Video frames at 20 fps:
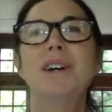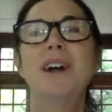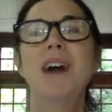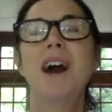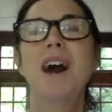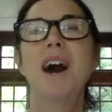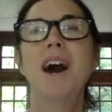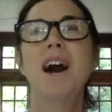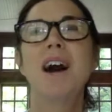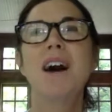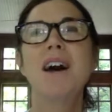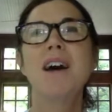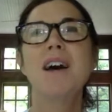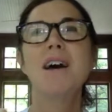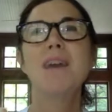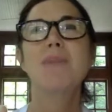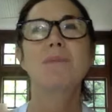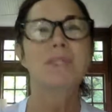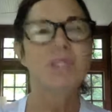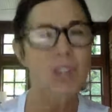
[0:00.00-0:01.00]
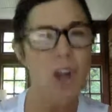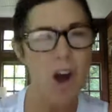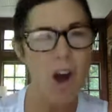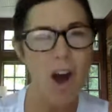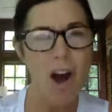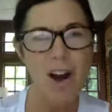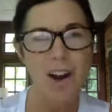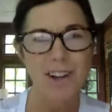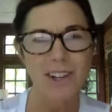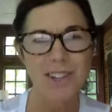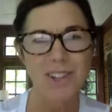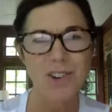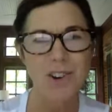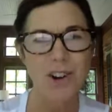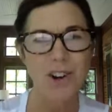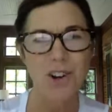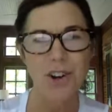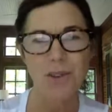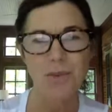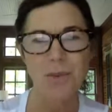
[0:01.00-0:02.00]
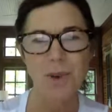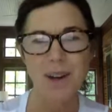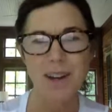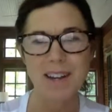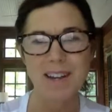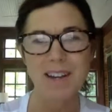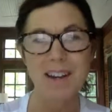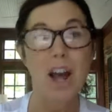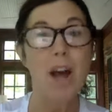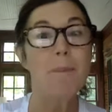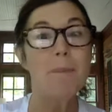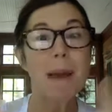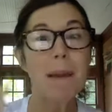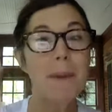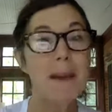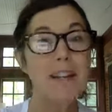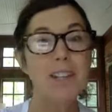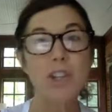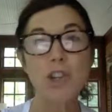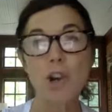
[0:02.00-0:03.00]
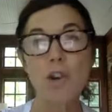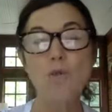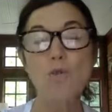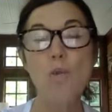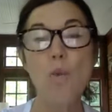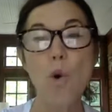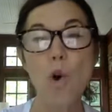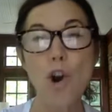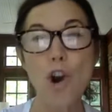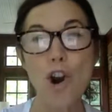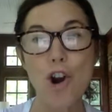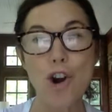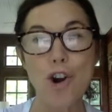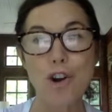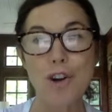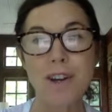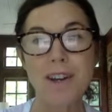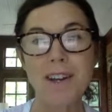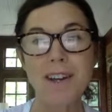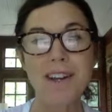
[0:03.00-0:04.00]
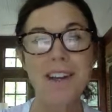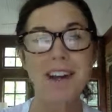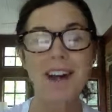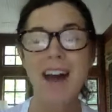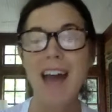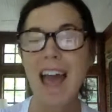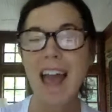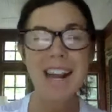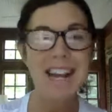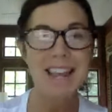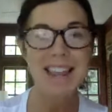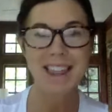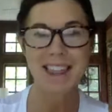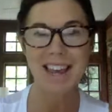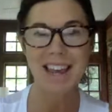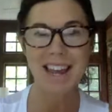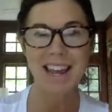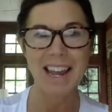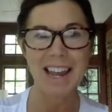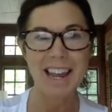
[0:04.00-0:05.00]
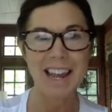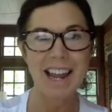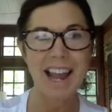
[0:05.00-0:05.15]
Songs are a good one. Maybe a certain word, anything.